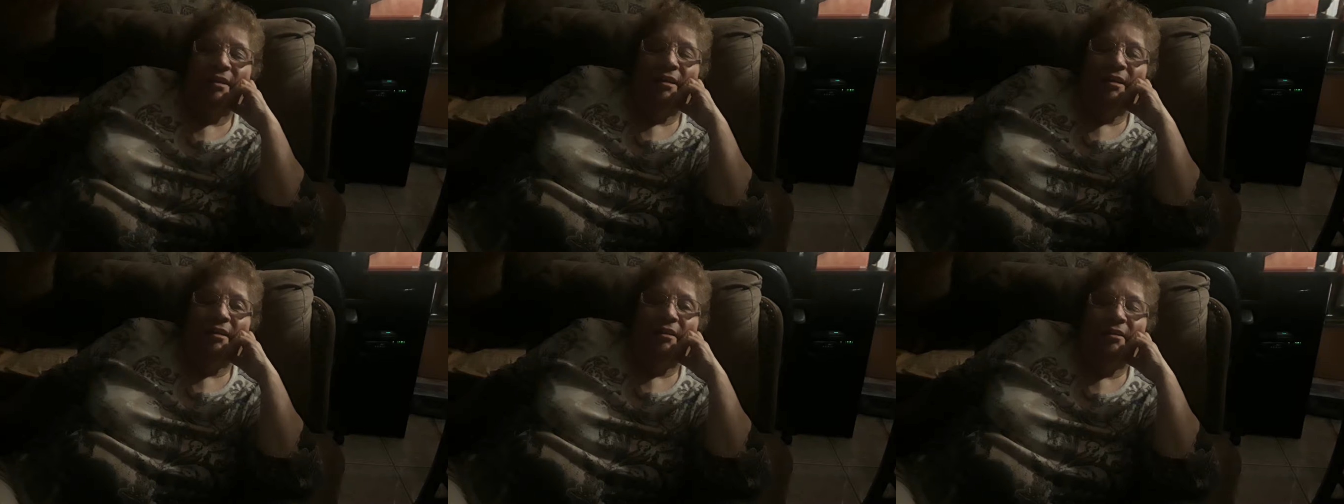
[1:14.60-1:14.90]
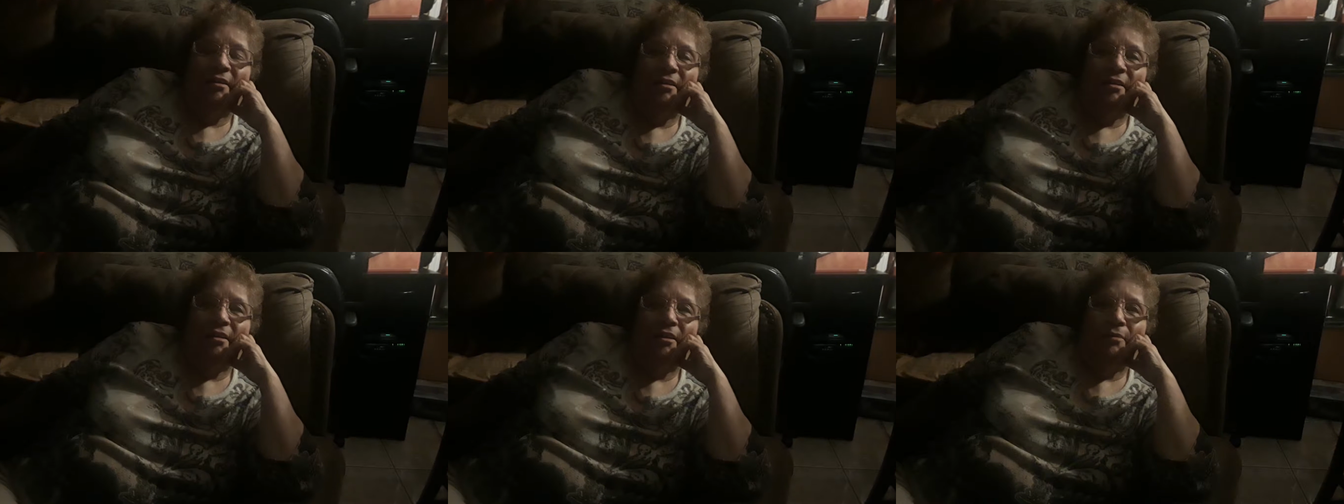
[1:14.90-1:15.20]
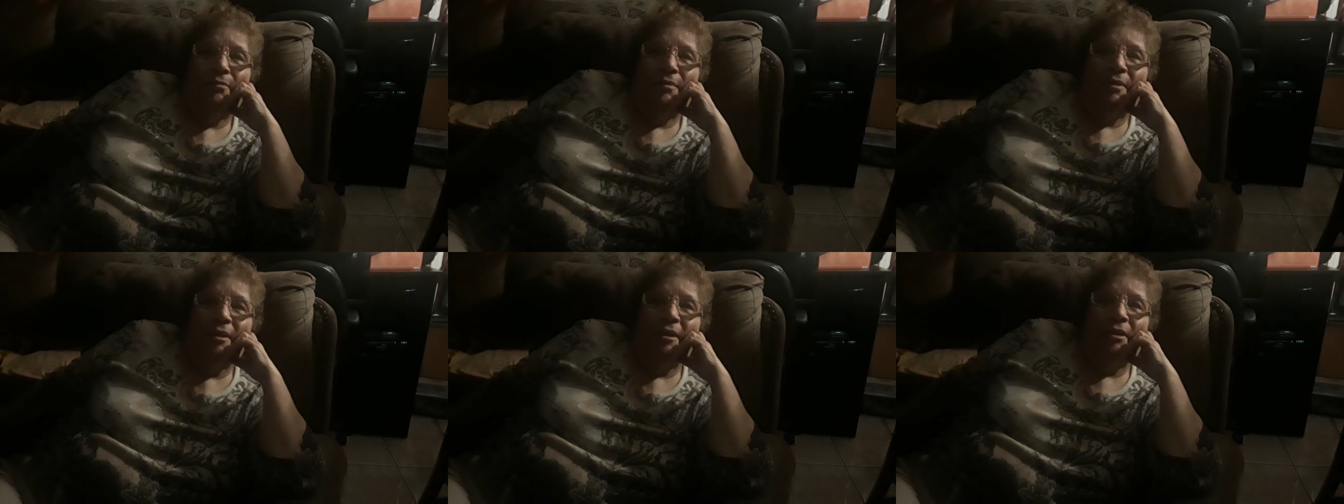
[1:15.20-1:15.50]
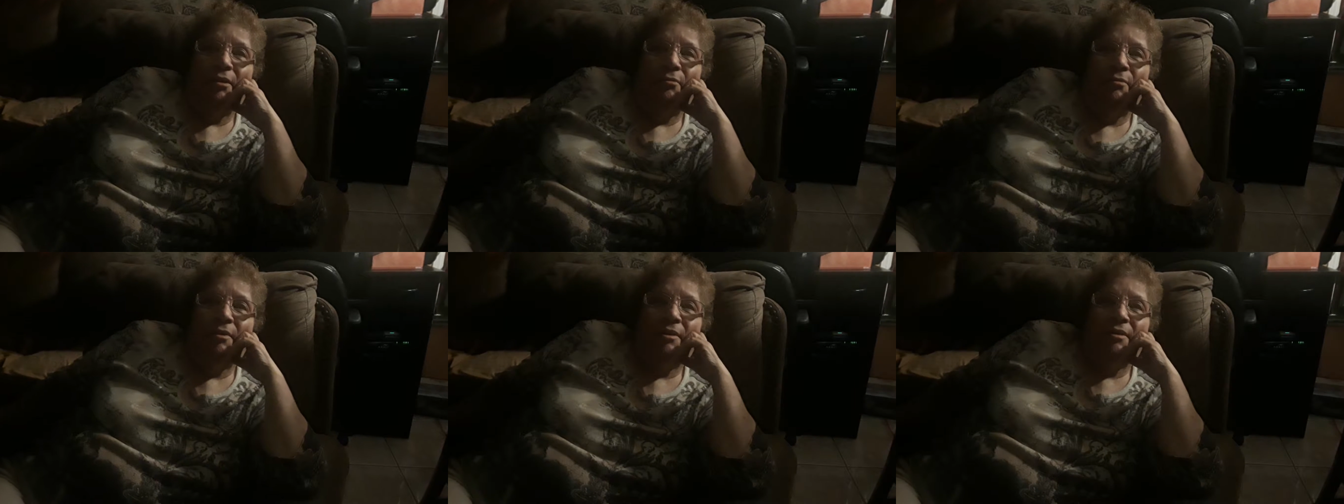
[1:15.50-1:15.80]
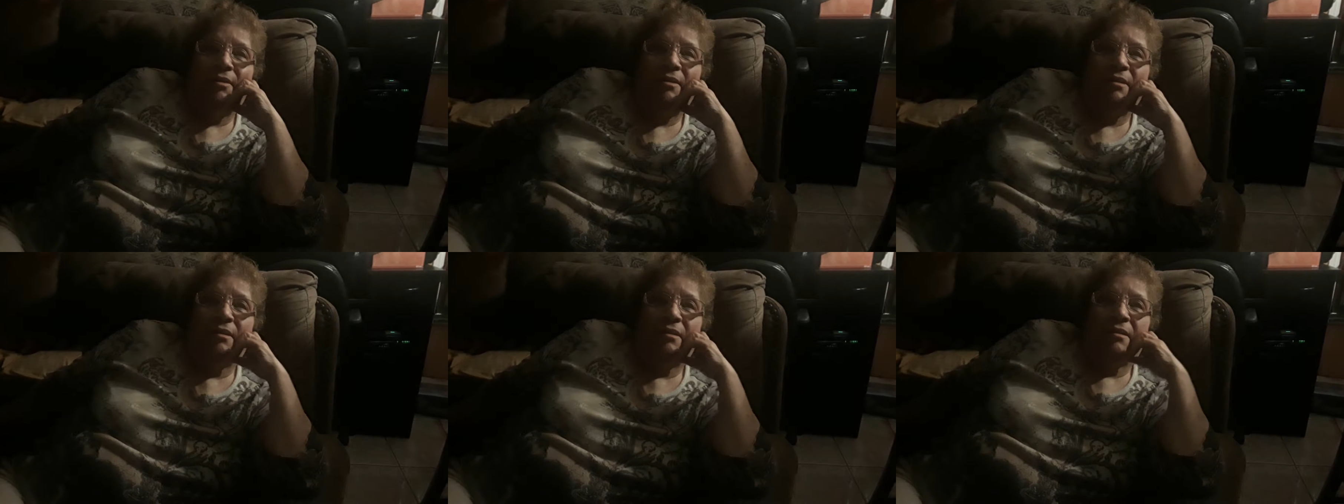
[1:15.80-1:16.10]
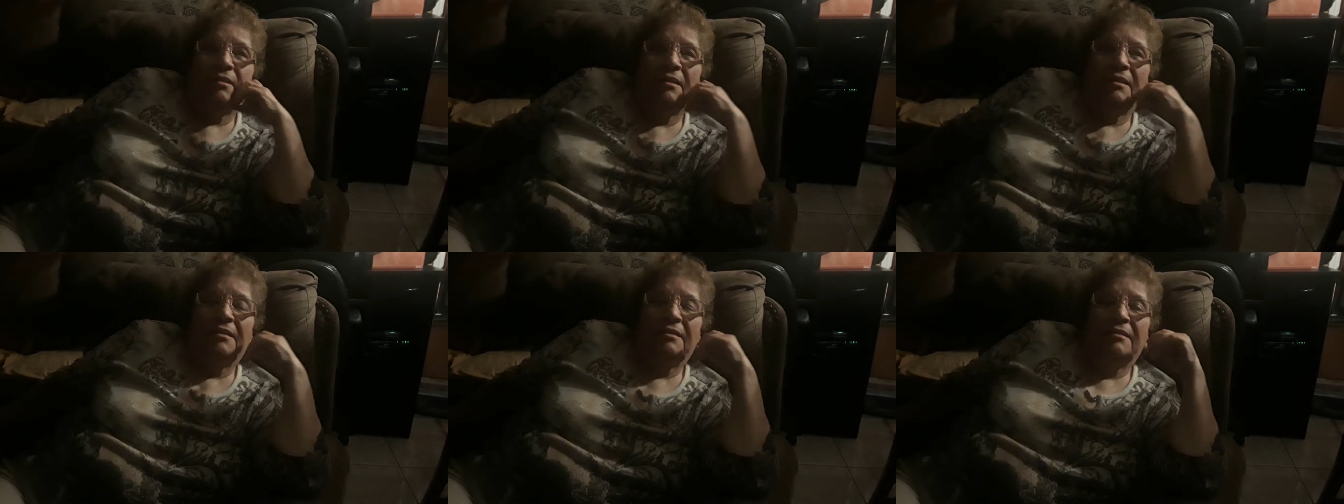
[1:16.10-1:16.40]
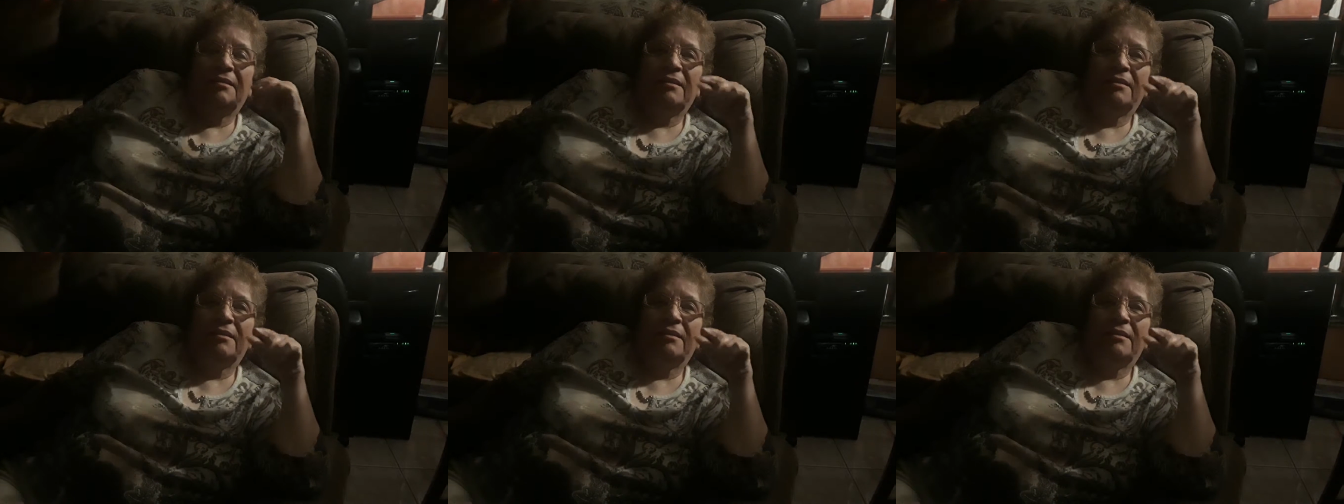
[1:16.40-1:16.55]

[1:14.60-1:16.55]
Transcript: Economically, well, this